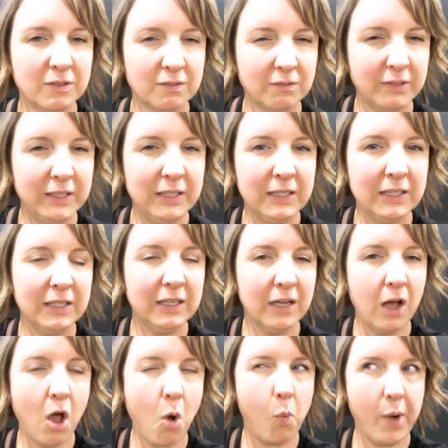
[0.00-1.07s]
leaning
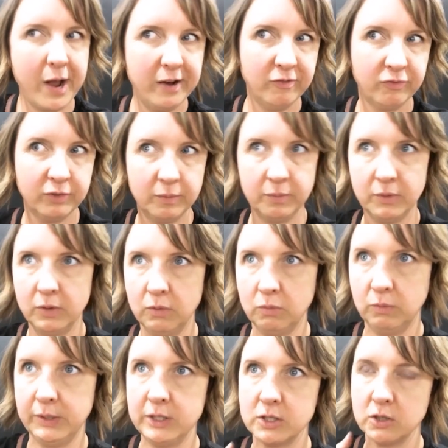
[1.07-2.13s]
away from the
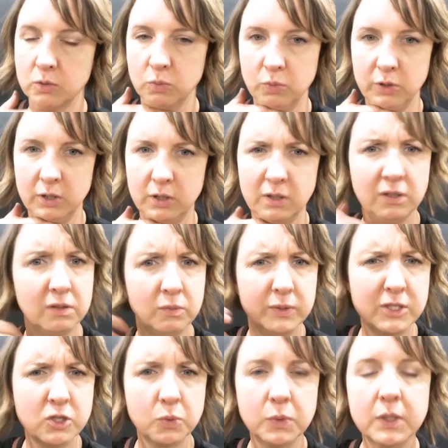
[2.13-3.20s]
Winter Wood.
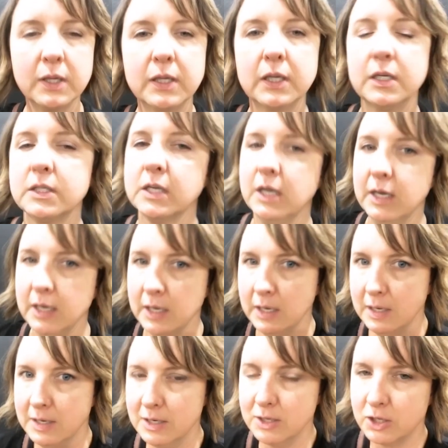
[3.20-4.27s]
Winter Wood, I think it is.
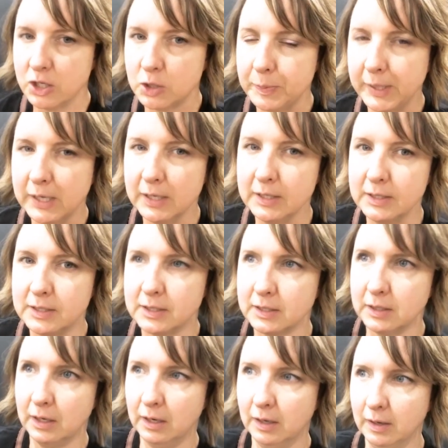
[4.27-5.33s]
Just because,
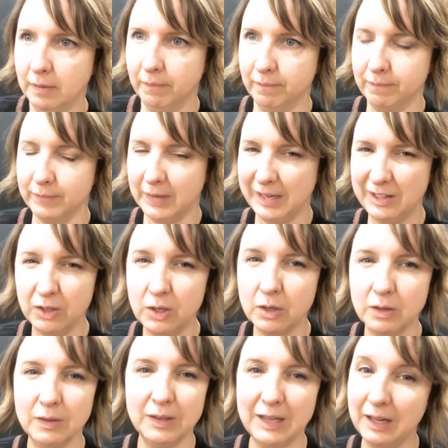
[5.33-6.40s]
um, I don't
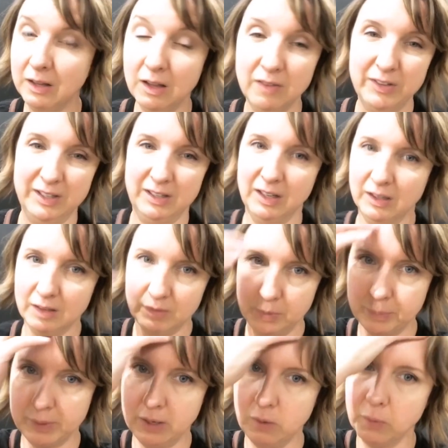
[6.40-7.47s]
know, I love it, I love it,
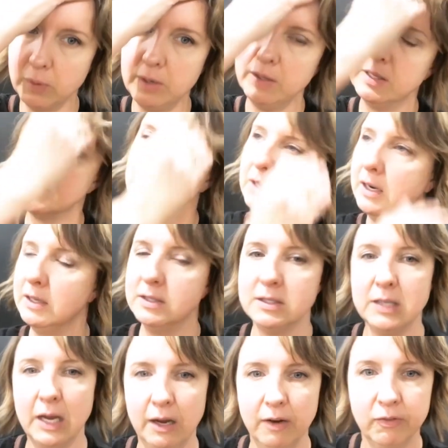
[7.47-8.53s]
but I worry that it's not as
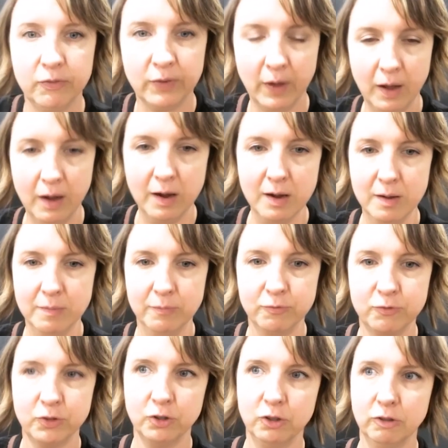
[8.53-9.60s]
safe um,
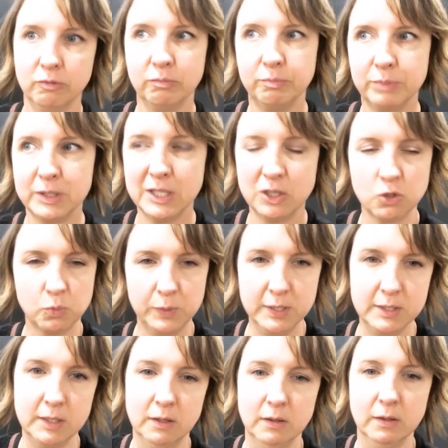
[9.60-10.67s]
for potential
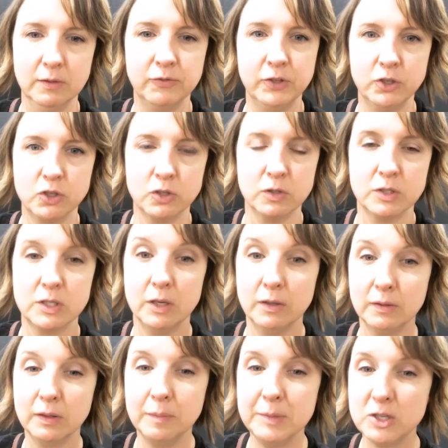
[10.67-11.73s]
resale in the future. So
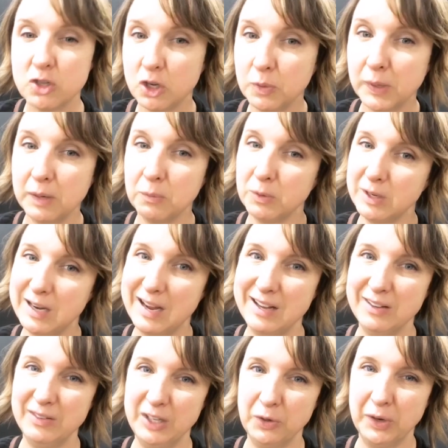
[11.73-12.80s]
let me show you what we're
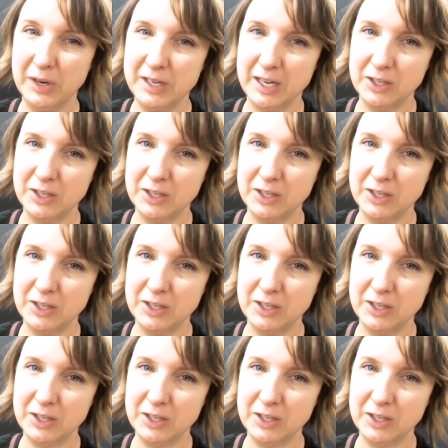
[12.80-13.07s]
down, narrowing it down